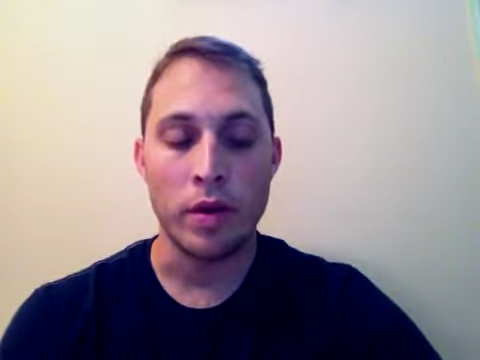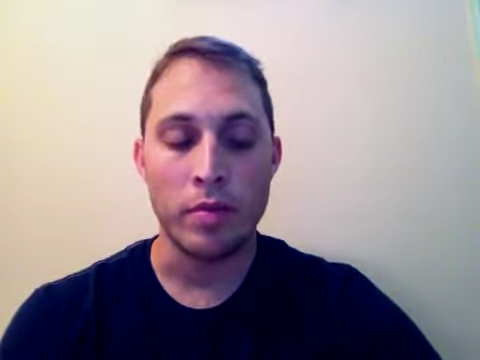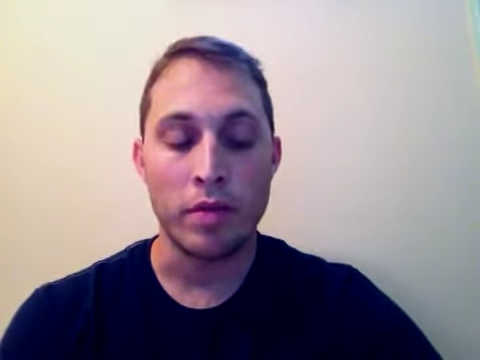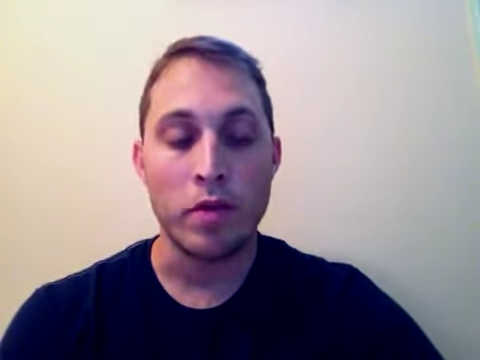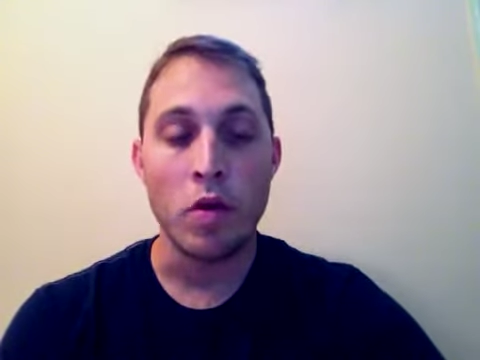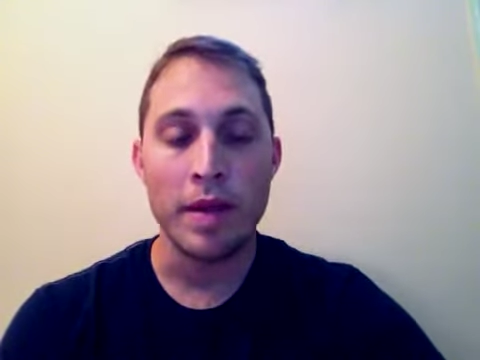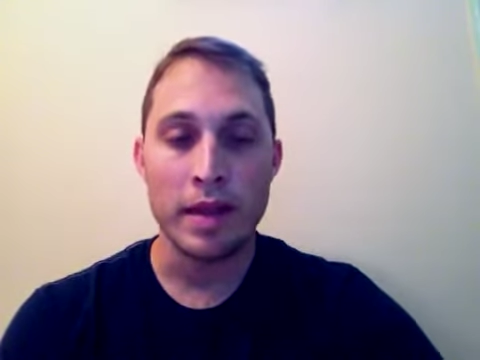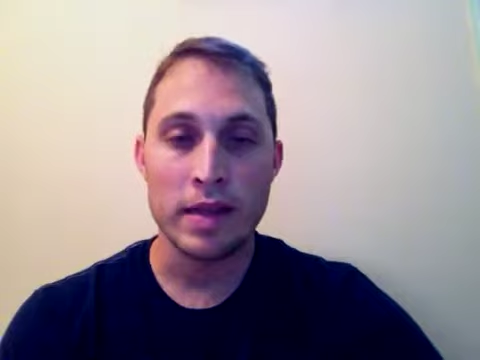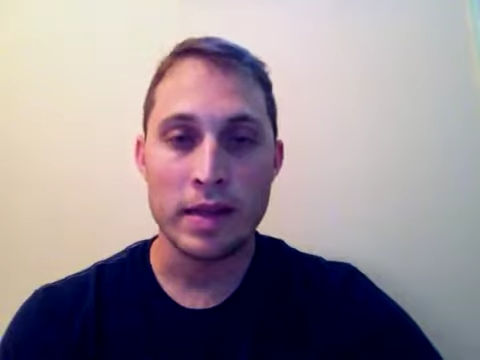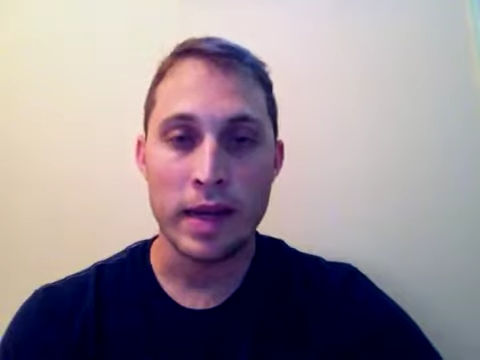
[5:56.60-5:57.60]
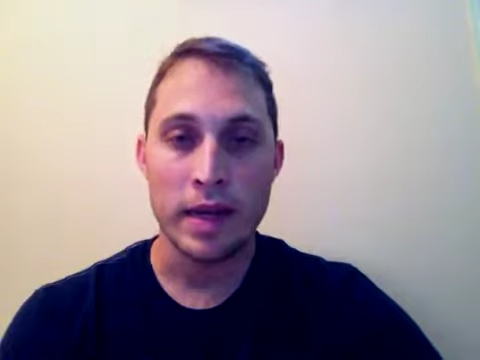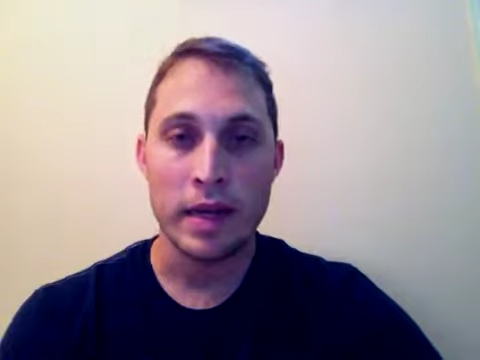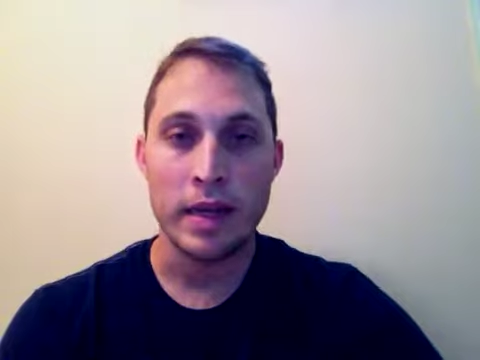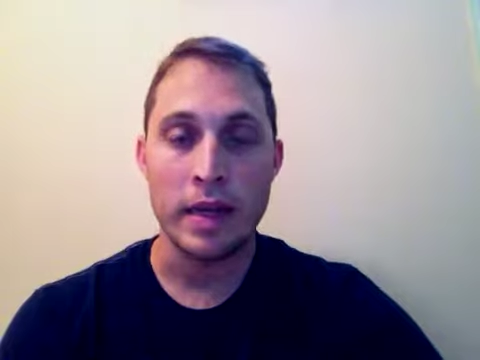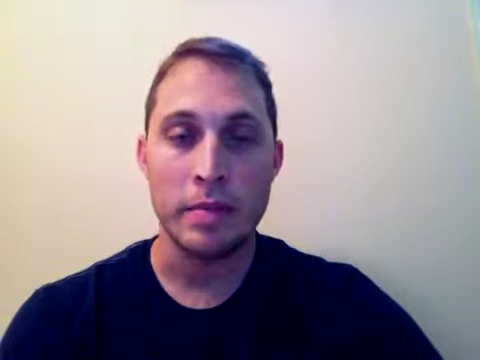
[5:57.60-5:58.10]
performing this
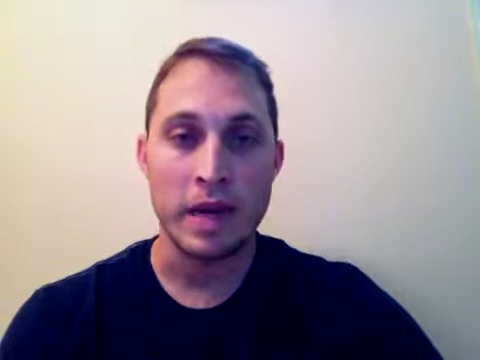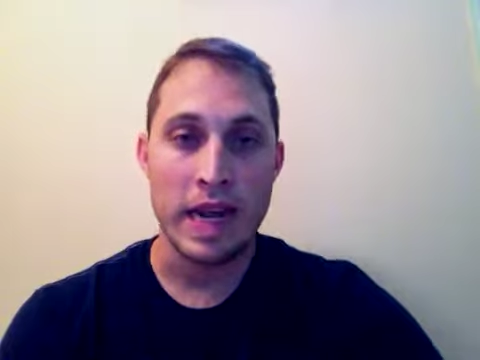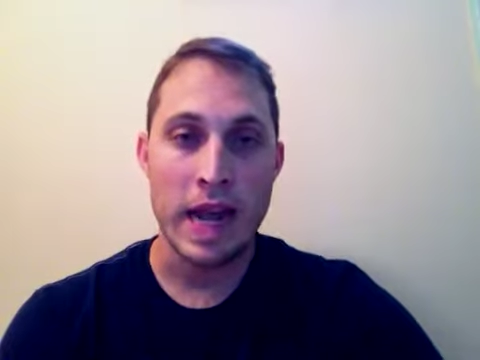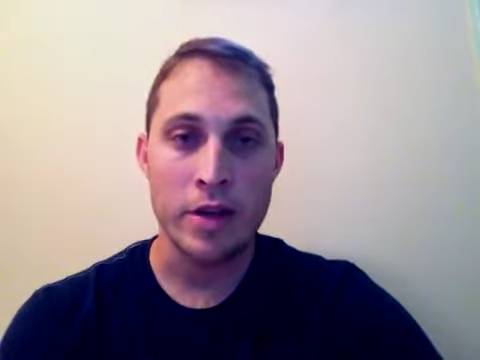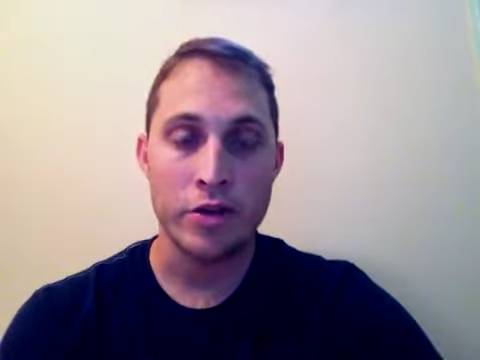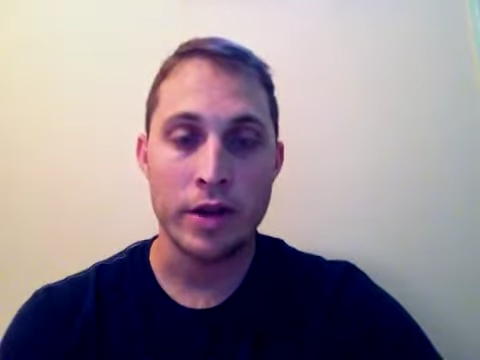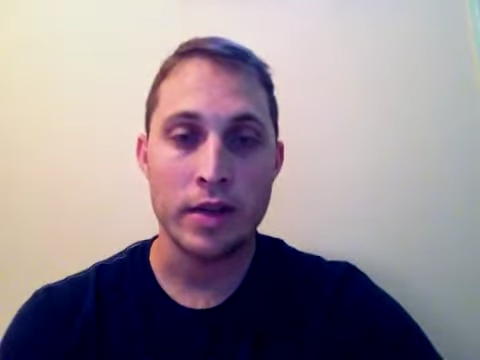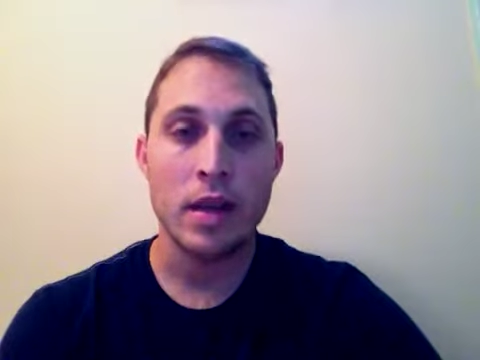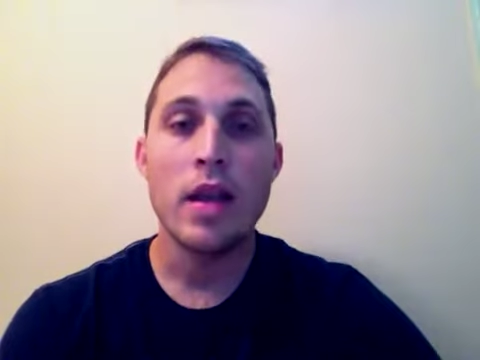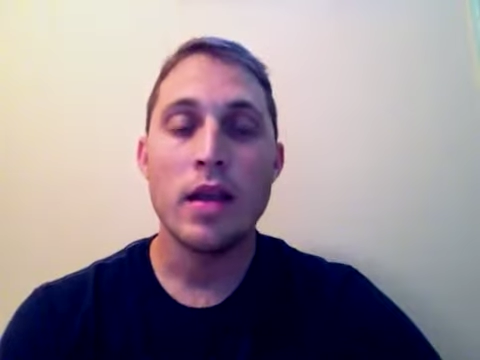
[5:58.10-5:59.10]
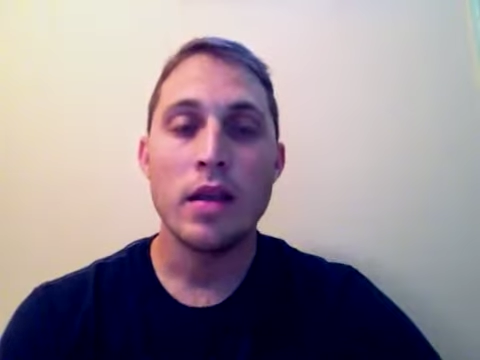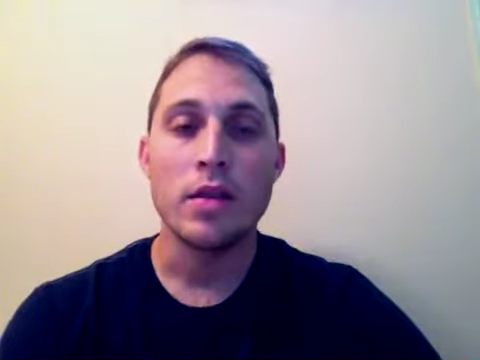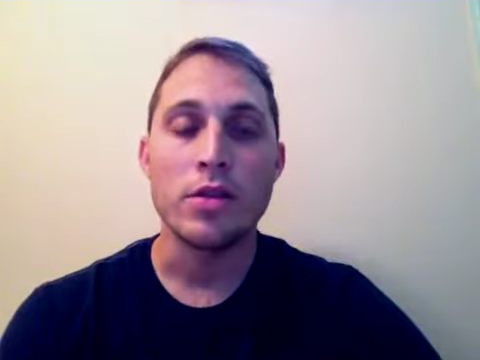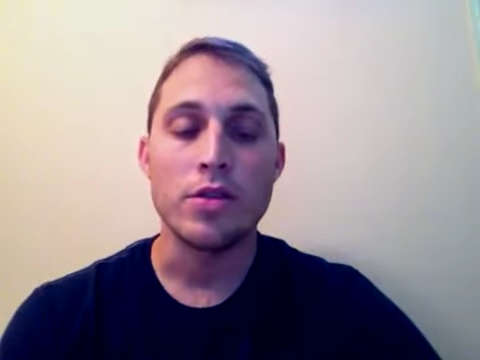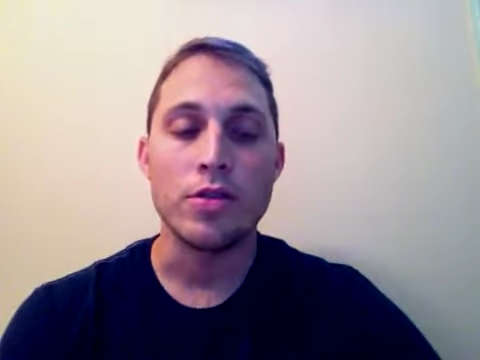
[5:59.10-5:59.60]
technique in pediatrics
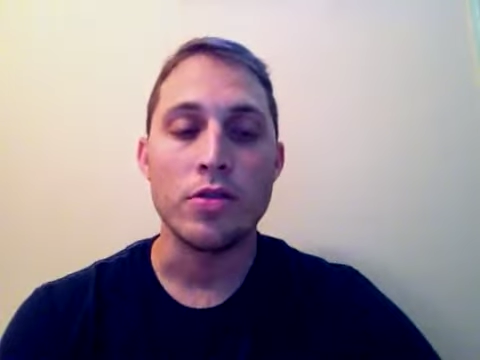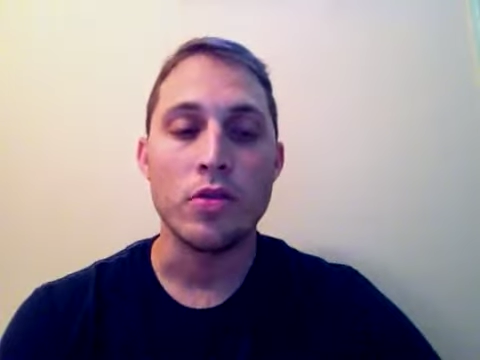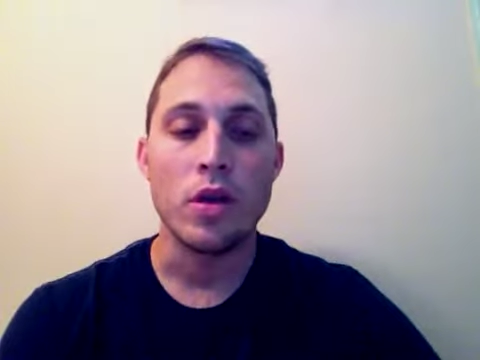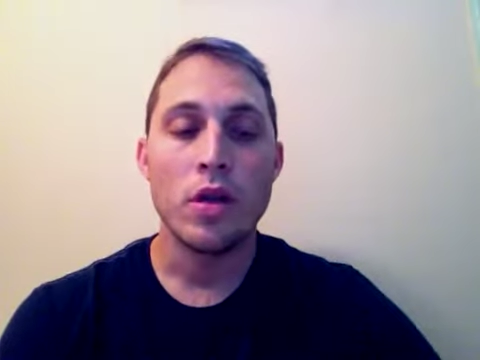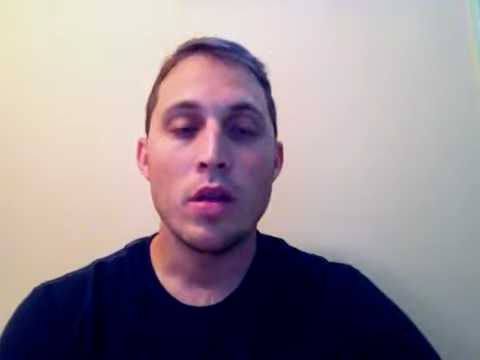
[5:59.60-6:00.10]
is to